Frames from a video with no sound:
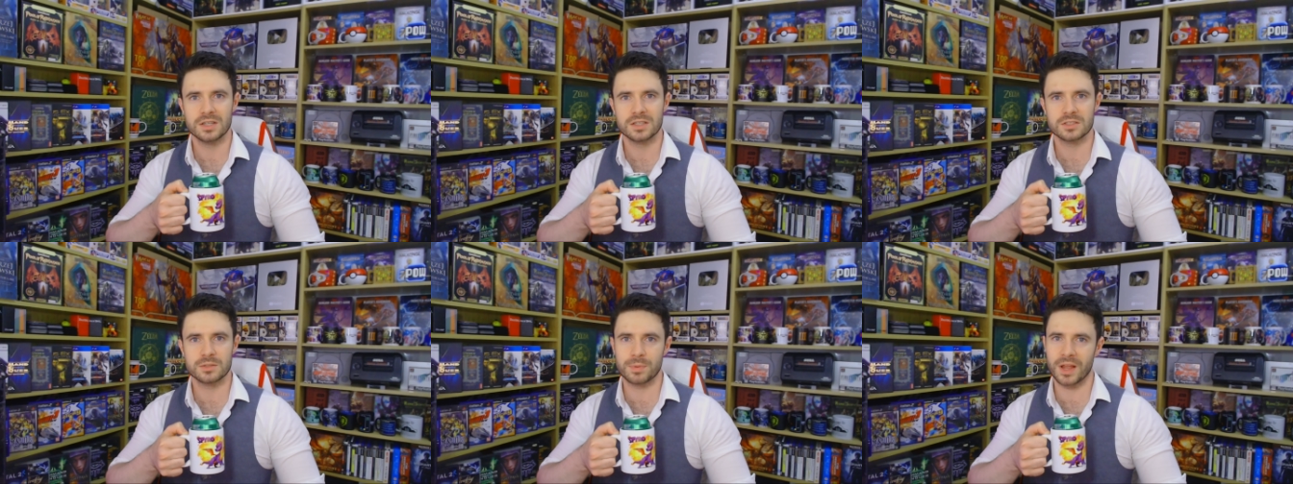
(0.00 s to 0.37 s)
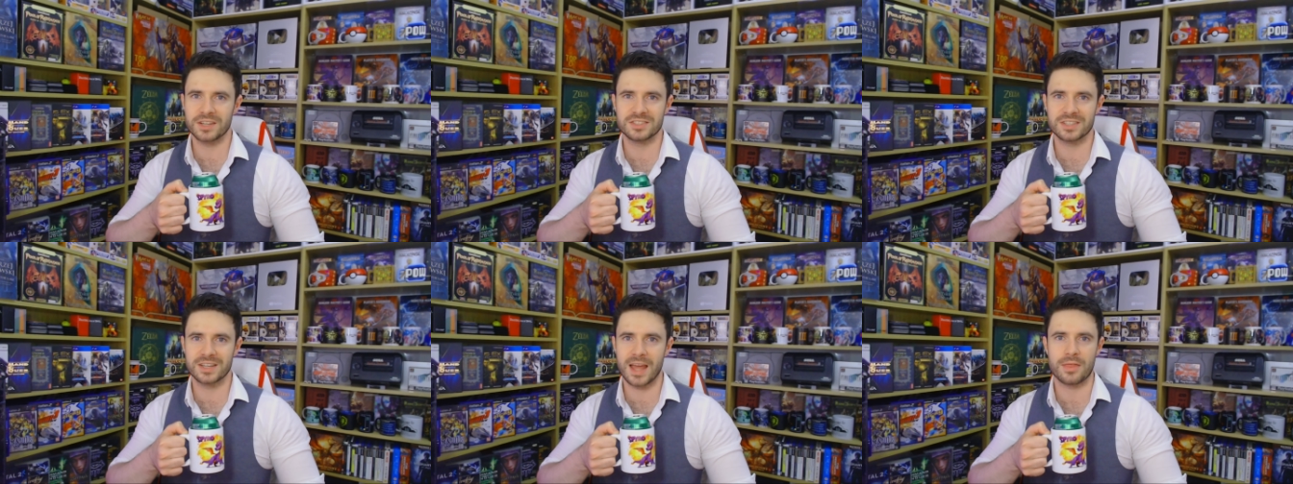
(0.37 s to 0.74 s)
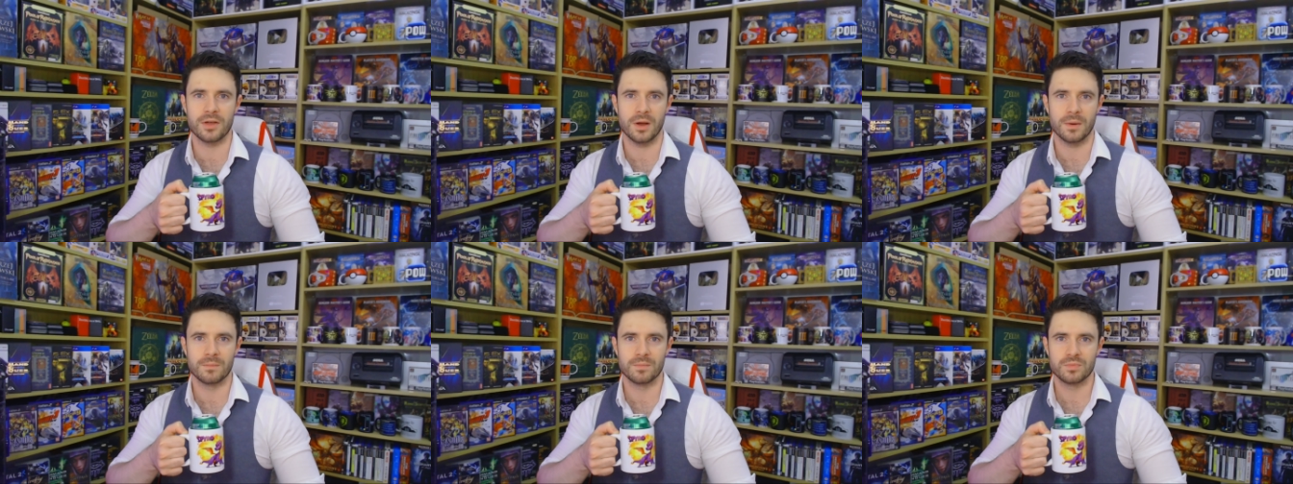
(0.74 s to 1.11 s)
to play
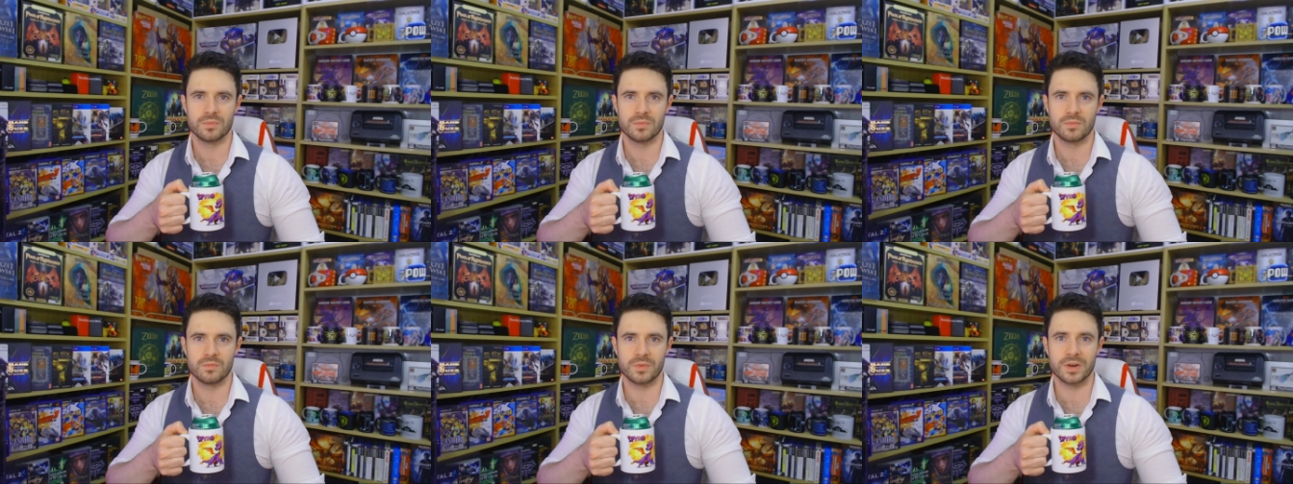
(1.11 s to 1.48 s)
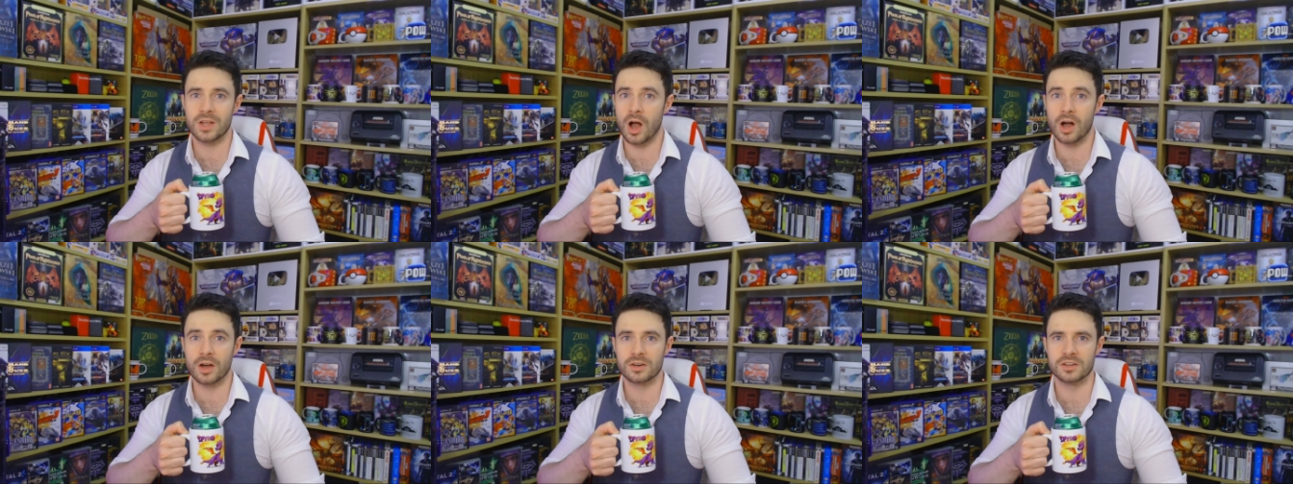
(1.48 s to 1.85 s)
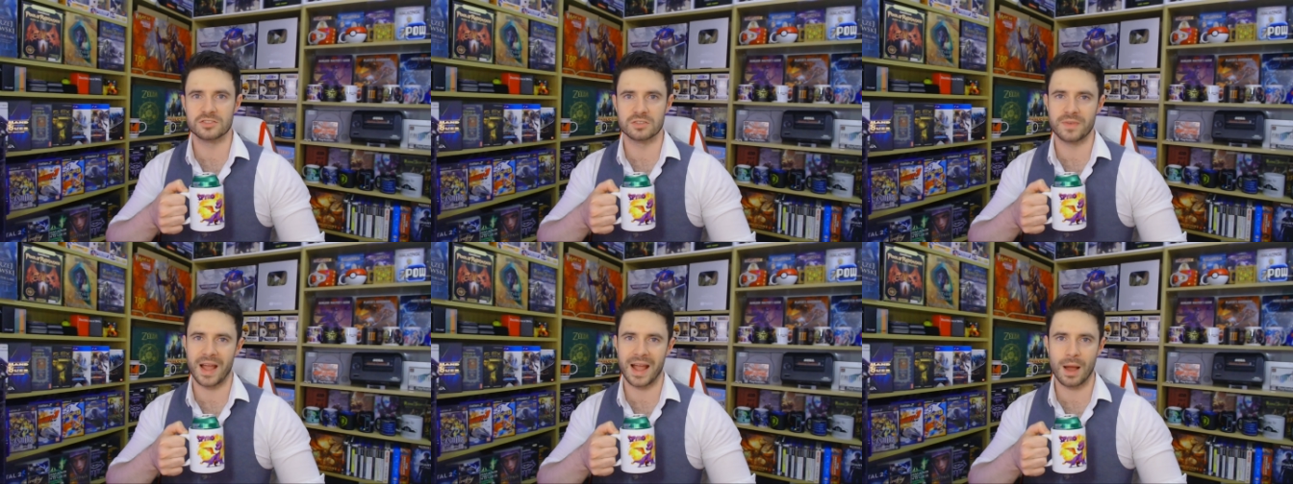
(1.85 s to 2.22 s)
together,
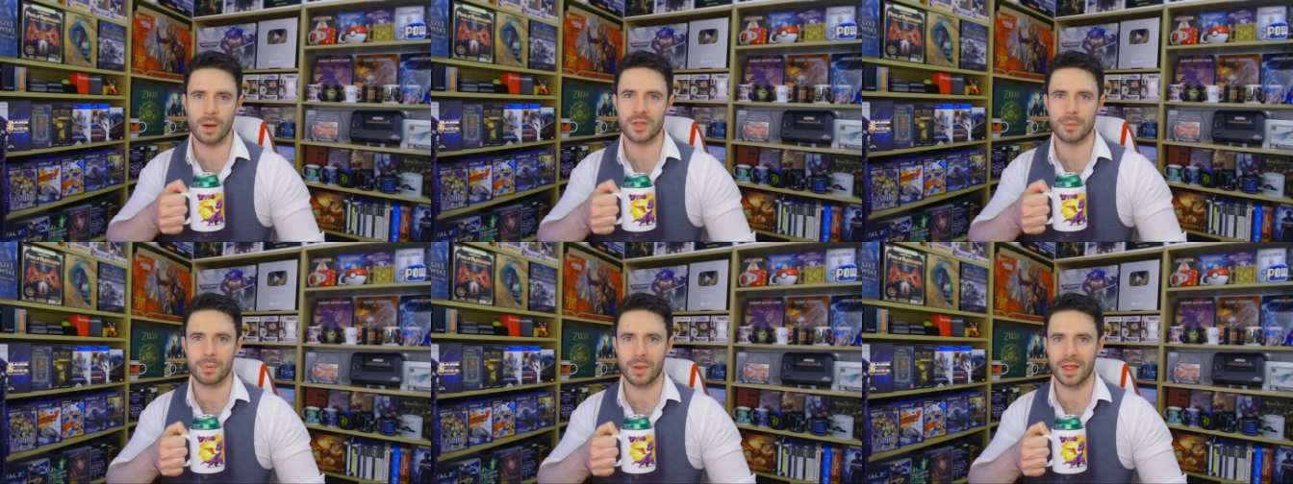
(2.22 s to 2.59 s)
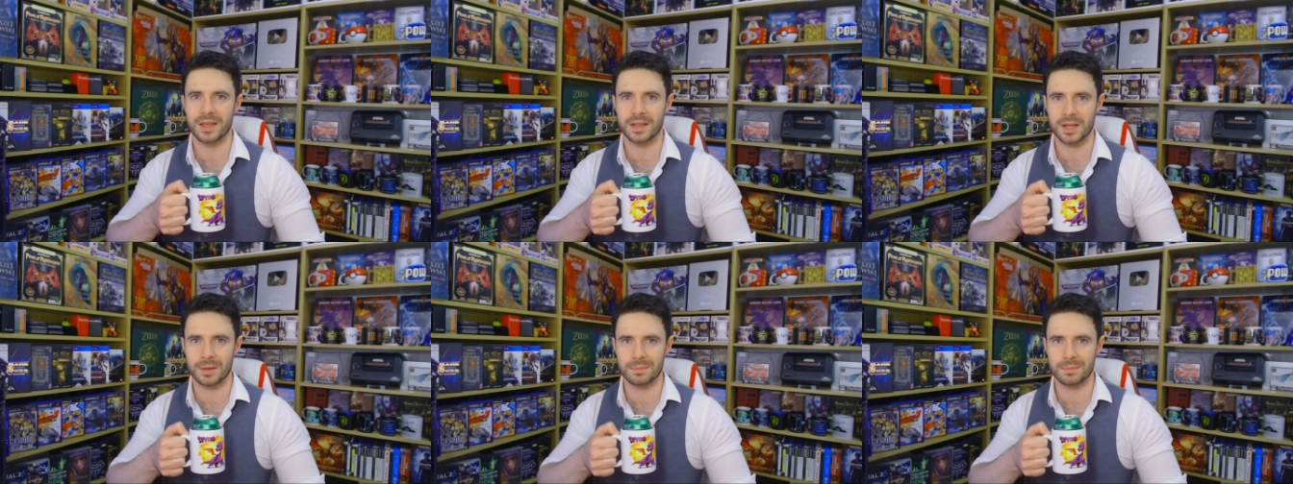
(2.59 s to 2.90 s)
regardless of how they're playing it.